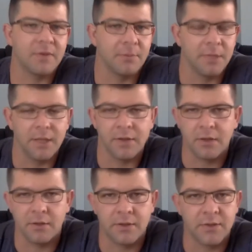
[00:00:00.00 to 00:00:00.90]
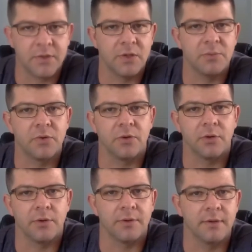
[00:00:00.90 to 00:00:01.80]
of the other criticisms
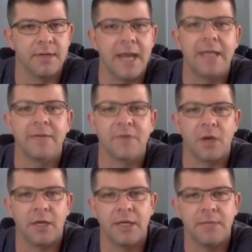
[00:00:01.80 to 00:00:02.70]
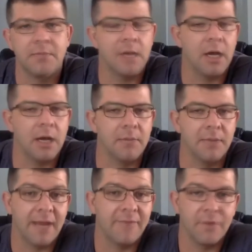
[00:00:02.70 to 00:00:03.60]
or negatives on him,
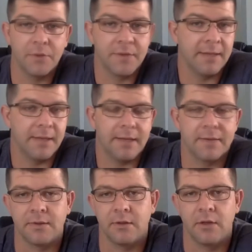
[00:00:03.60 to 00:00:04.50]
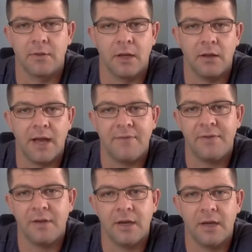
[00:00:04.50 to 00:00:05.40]
like Fields and Lance, they all have
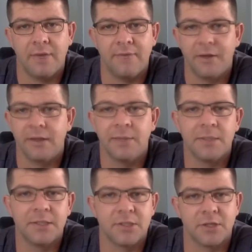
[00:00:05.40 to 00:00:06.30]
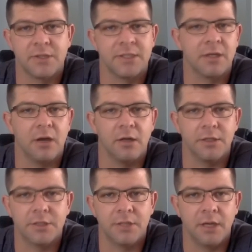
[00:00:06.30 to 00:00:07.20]
it. Very limited starts in
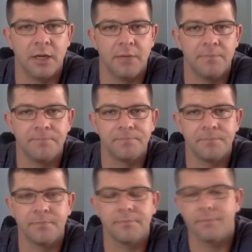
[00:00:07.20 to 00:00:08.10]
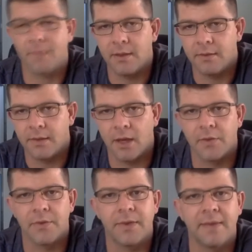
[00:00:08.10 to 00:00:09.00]
college. The
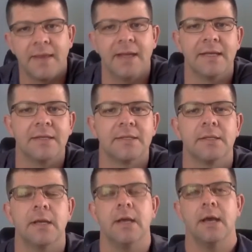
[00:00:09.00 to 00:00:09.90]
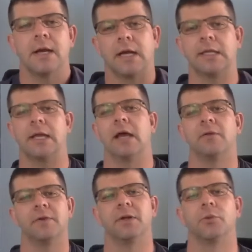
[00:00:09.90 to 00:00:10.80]
other thing that is kind of the
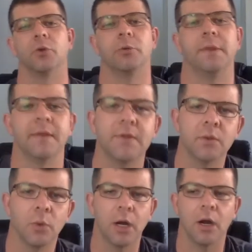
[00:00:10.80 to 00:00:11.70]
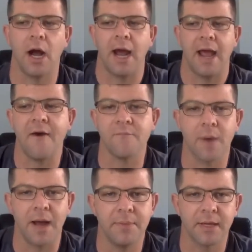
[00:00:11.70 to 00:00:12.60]
elephant in the room, and this is where I have
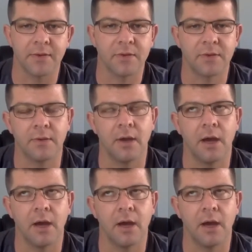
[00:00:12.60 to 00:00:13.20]
my biggest